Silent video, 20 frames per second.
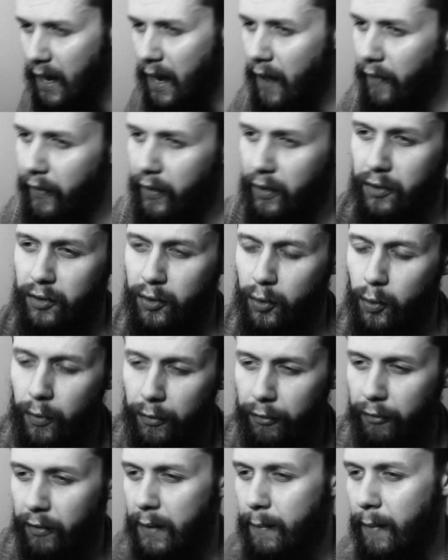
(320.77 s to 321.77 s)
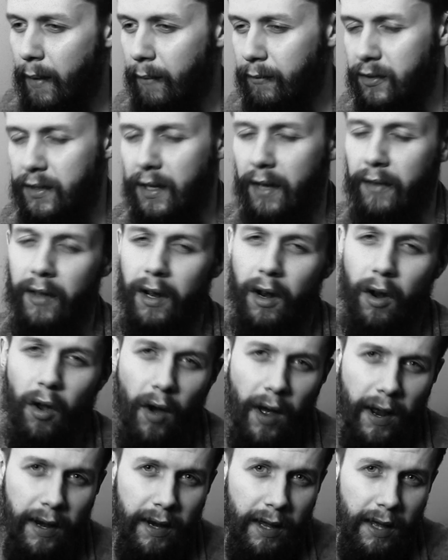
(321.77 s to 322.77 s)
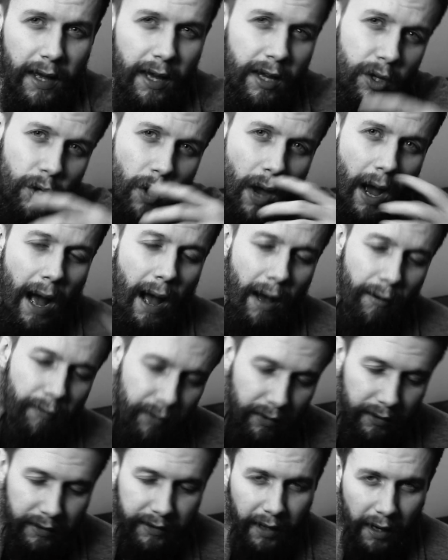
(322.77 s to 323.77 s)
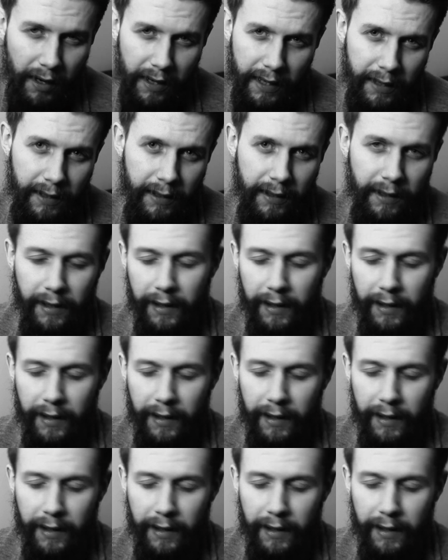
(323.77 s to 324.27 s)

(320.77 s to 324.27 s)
And then 2 or 3 months down the line, you haven't done it.